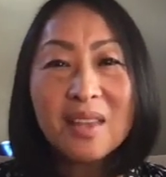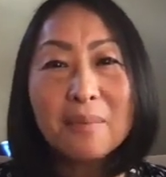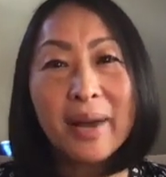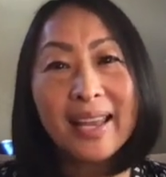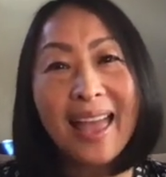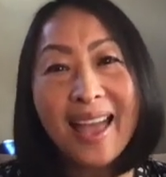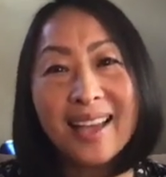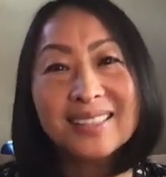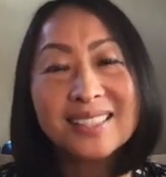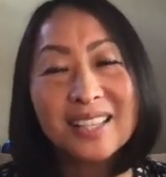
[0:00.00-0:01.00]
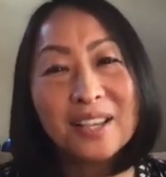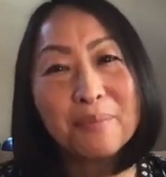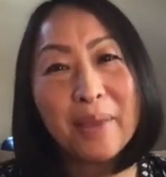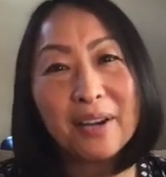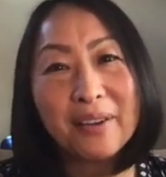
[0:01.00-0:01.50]
My aunt
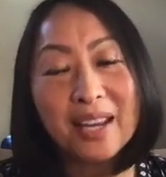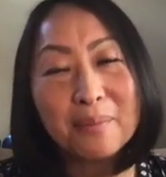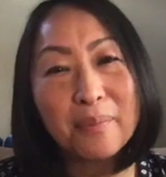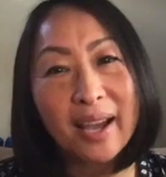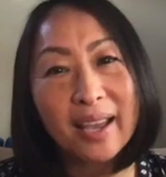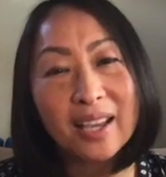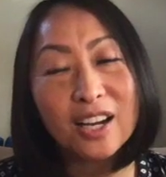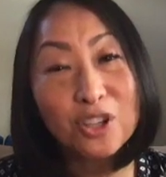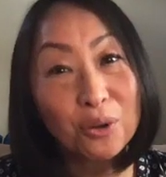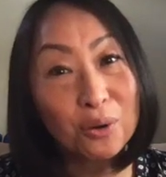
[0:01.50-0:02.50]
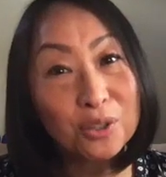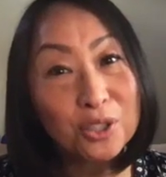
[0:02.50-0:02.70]
married my uncle,